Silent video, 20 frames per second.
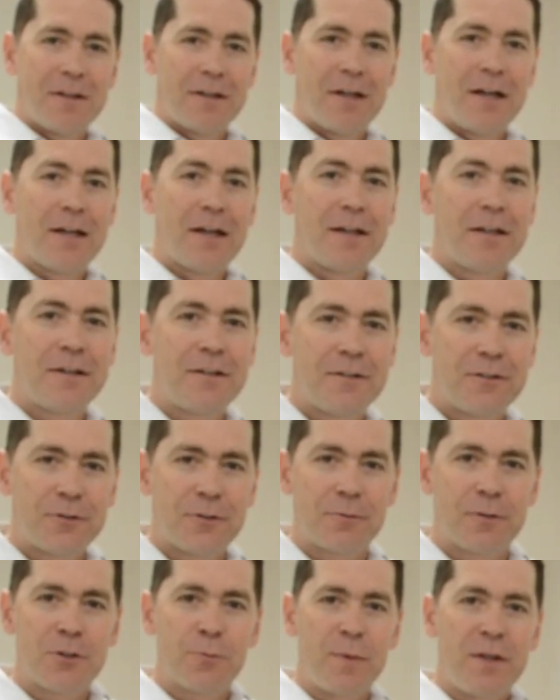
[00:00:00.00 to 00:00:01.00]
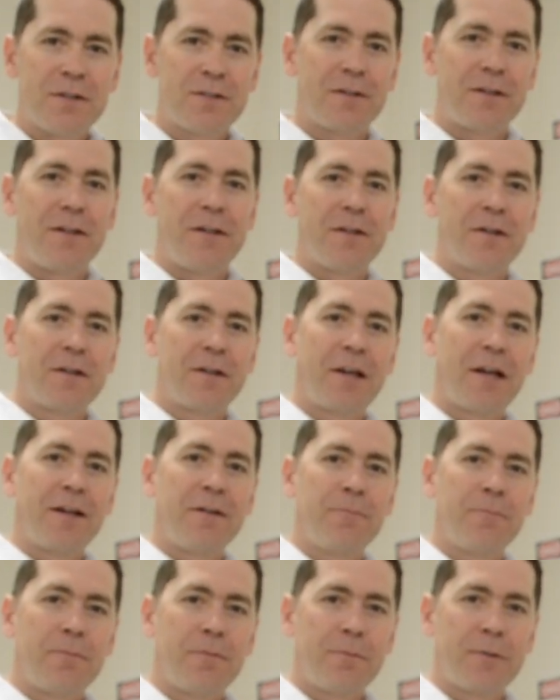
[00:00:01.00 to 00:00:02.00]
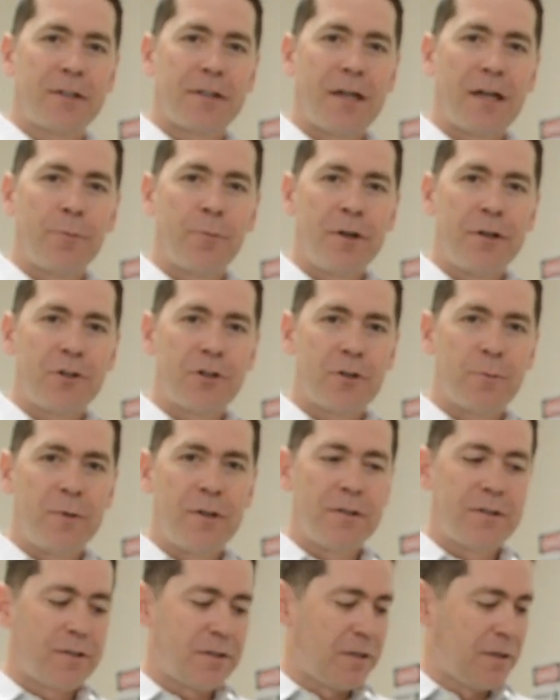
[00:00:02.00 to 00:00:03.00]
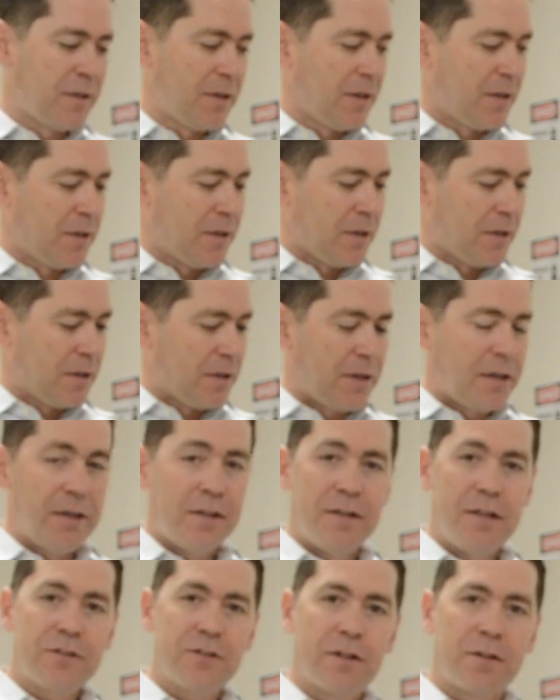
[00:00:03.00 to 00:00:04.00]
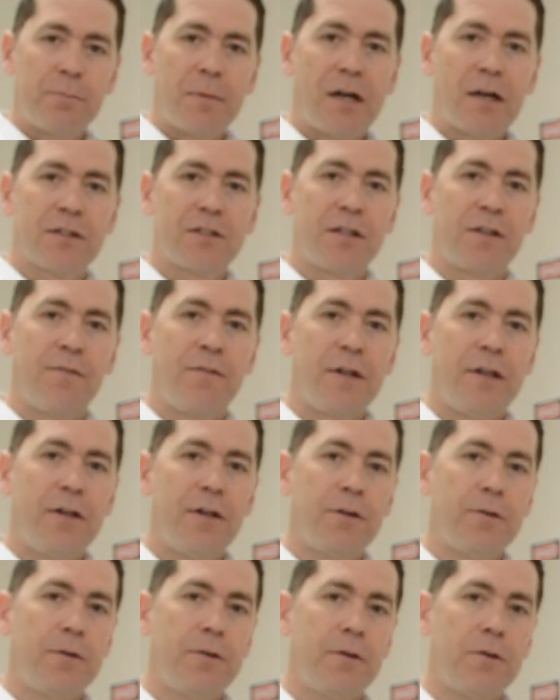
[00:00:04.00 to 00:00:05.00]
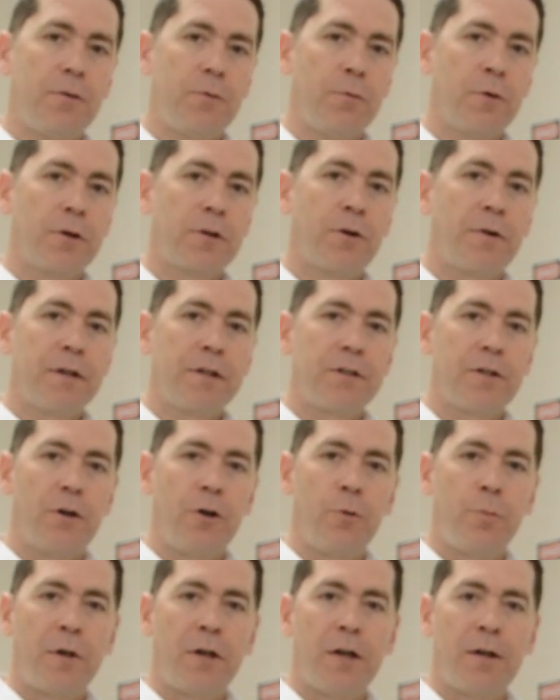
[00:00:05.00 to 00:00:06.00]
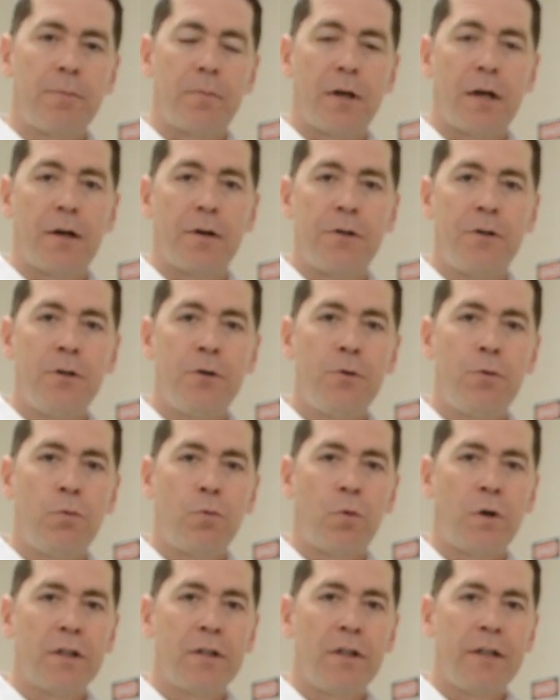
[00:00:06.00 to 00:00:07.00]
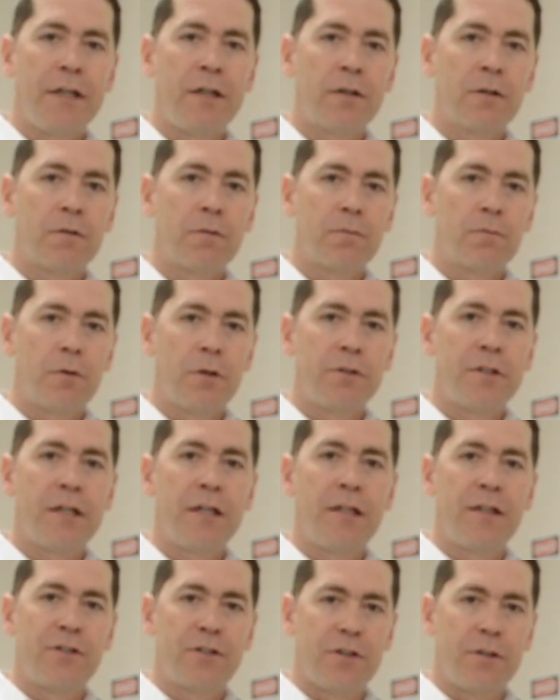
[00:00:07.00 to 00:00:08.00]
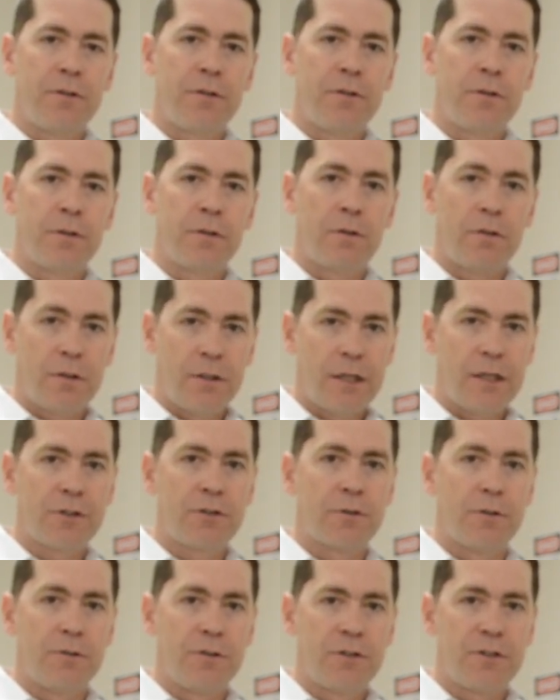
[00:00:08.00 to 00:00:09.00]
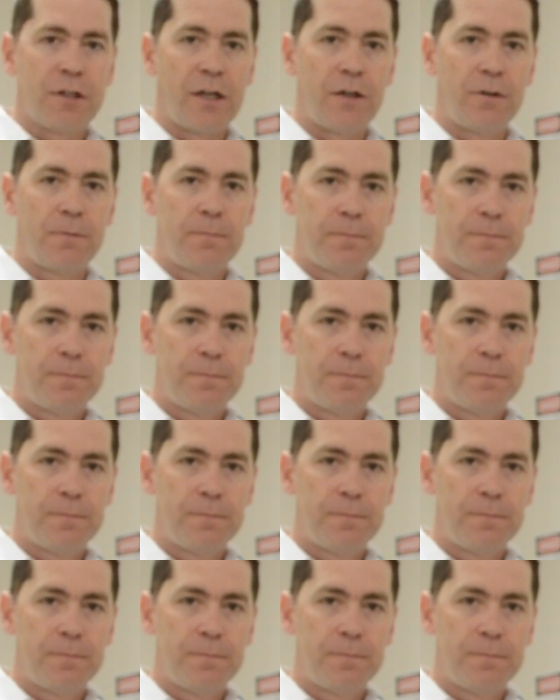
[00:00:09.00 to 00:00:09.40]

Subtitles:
Hi, Chris Beasley here again with Gamry Instruments, and in this unboxing video we're going to open up our new 1-liter rotating cylinder electrode cell.